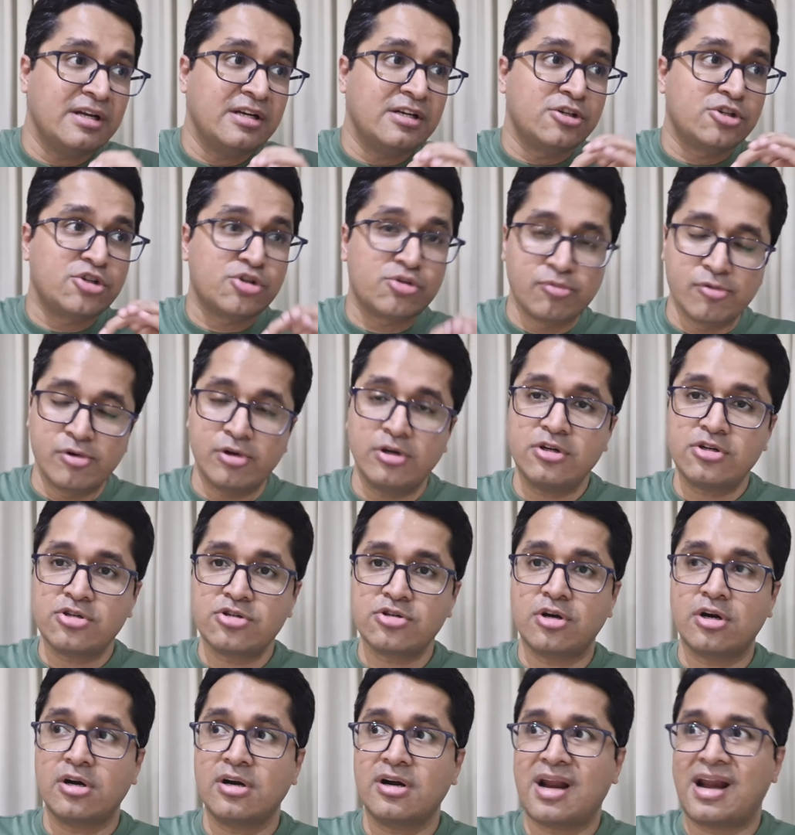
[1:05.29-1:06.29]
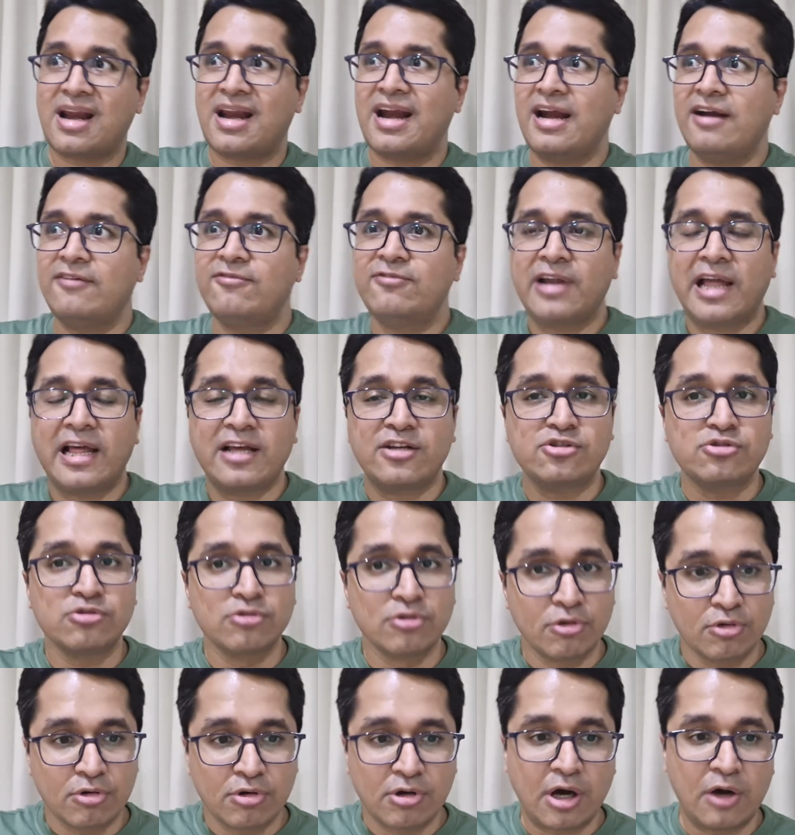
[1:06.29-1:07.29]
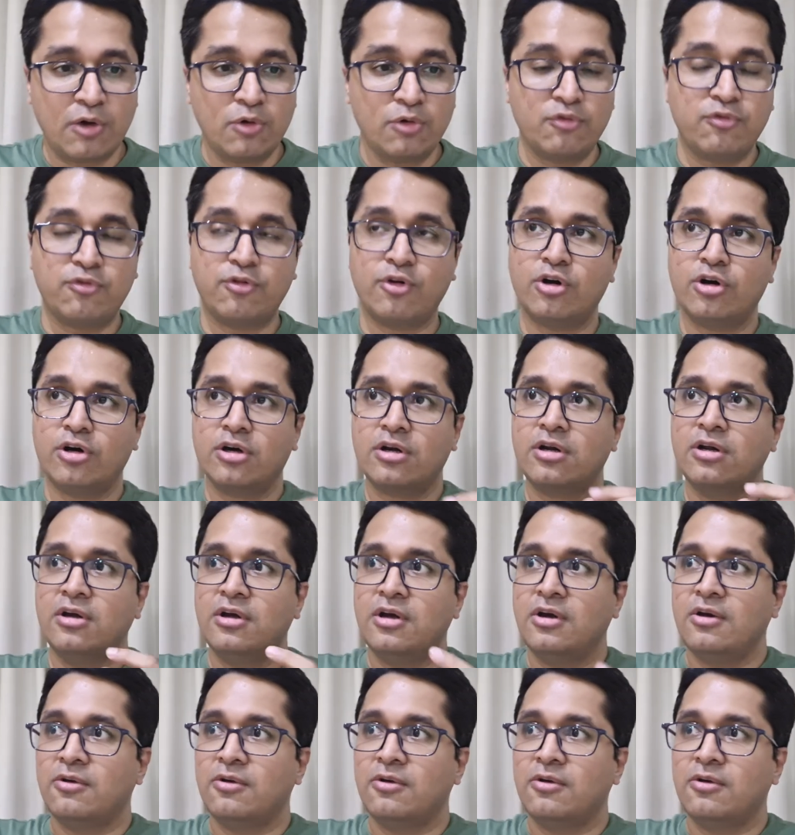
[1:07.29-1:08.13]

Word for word: sure shot red flags to look out for